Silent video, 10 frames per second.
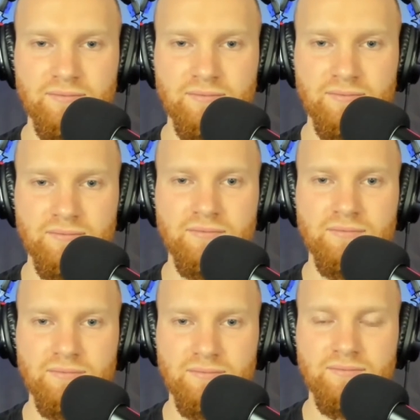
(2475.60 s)

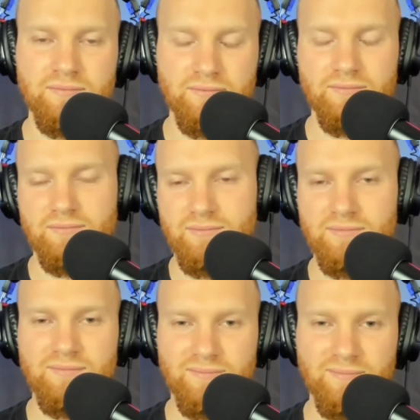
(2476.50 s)

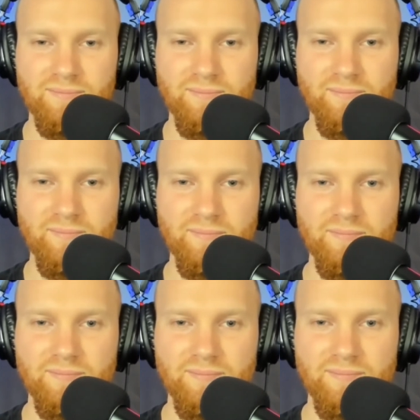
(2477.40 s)

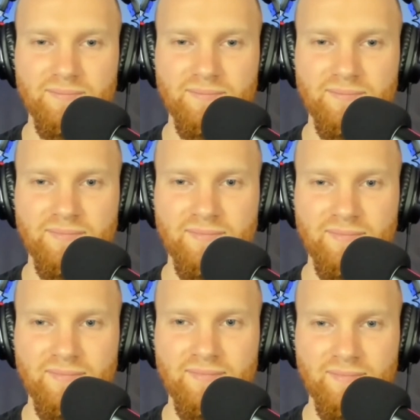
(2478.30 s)

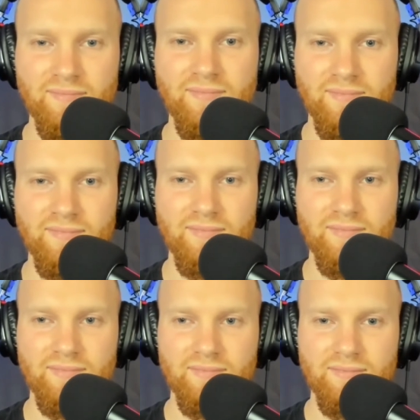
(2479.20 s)

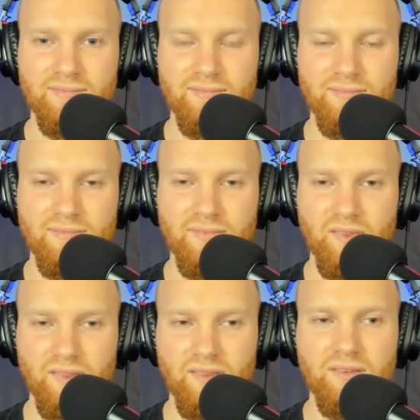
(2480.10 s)

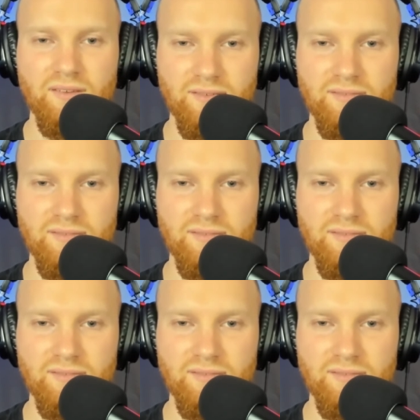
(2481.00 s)
(silent)